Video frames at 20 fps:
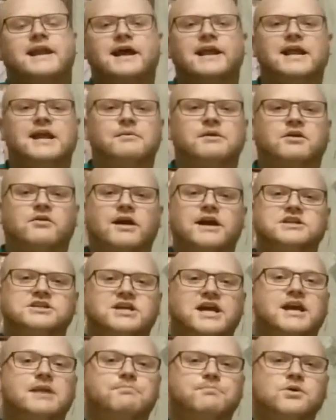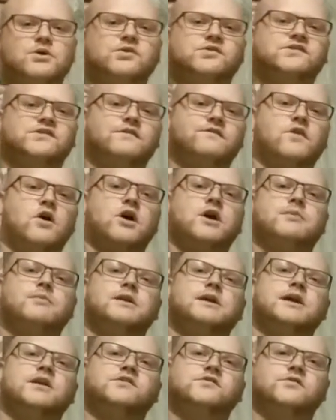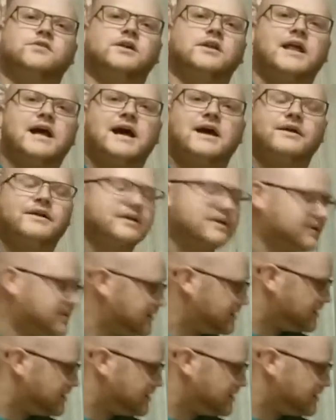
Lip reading: dynamic range, it kind of boosts the volume and it gets really loud.